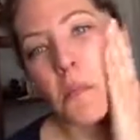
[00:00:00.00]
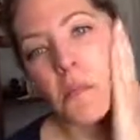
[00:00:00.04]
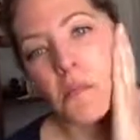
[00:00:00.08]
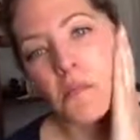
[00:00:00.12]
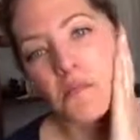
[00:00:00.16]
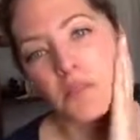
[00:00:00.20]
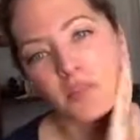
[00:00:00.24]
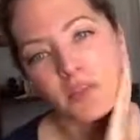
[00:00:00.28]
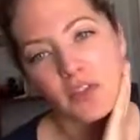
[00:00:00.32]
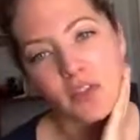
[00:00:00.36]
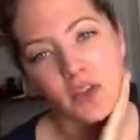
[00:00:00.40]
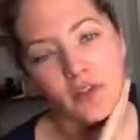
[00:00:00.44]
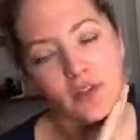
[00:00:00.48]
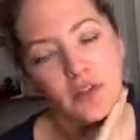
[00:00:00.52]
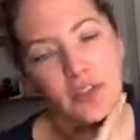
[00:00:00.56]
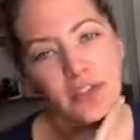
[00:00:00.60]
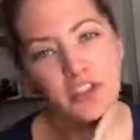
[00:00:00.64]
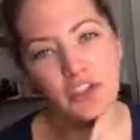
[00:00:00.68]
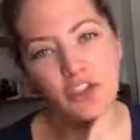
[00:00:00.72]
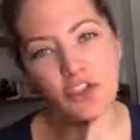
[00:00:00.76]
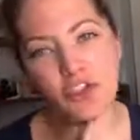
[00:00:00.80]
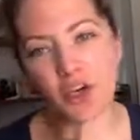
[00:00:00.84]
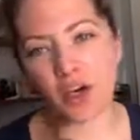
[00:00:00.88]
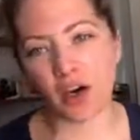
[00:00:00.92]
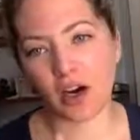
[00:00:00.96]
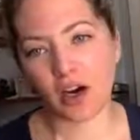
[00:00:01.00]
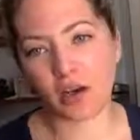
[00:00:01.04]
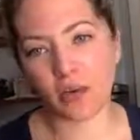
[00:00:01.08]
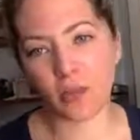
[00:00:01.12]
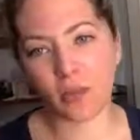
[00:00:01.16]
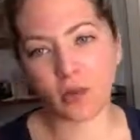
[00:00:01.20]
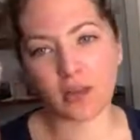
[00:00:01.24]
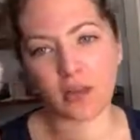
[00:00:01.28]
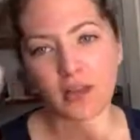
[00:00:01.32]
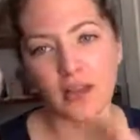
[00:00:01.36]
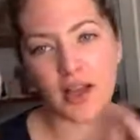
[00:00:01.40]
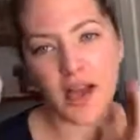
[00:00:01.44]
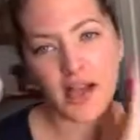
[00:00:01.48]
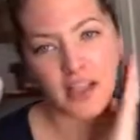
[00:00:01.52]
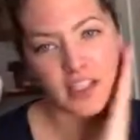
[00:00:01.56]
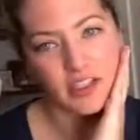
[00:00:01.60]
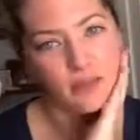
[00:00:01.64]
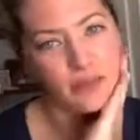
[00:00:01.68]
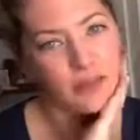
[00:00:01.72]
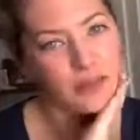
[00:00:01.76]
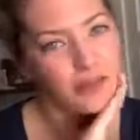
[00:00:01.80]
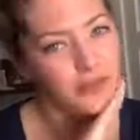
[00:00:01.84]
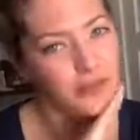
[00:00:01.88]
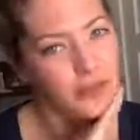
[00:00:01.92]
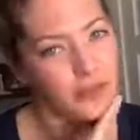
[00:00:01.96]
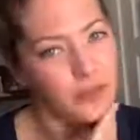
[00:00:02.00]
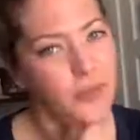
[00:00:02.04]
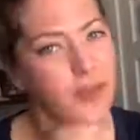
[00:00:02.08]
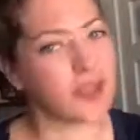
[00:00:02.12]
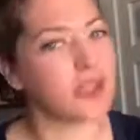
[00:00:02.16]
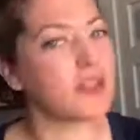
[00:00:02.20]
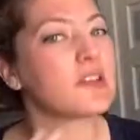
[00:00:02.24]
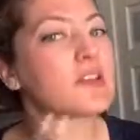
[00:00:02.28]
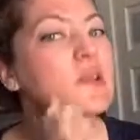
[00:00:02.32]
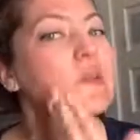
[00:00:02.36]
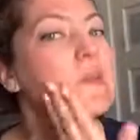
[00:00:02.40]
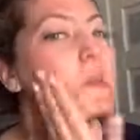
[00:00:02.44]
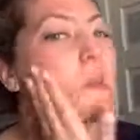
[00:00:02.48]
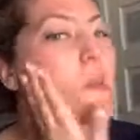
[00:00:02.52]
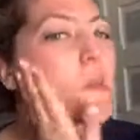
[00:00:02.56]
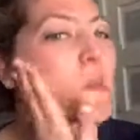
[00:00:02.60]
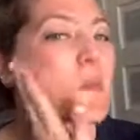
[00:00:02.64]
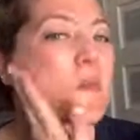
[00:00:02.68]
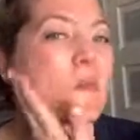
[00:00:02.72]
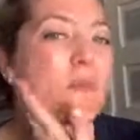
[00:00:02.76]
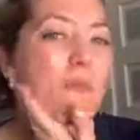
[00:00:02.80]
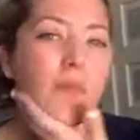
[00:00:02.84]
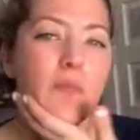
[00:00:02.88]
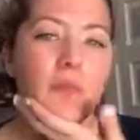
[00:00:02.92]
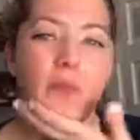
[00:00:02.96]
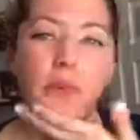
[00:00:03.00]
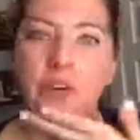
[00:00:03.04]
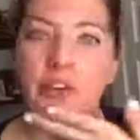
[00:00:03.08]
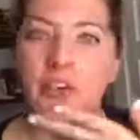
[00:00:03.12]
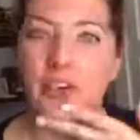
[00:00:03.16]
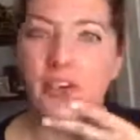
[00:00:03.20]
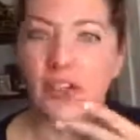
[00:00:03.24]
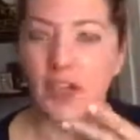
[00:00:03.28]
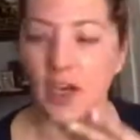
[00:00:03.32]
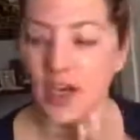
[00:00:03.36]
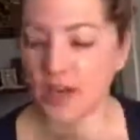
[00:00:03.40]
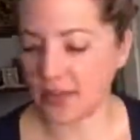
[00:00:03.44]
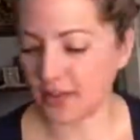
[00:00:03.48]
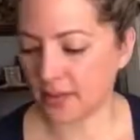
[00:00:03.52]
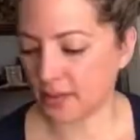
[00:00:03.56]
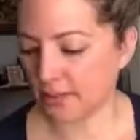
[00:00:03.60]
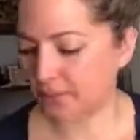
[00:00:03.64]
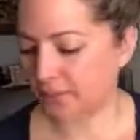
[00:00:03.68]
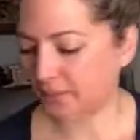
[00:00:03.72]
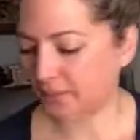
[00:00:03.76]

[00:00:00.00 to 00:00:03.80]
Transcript: So this jar will last me a few months, which is awesome.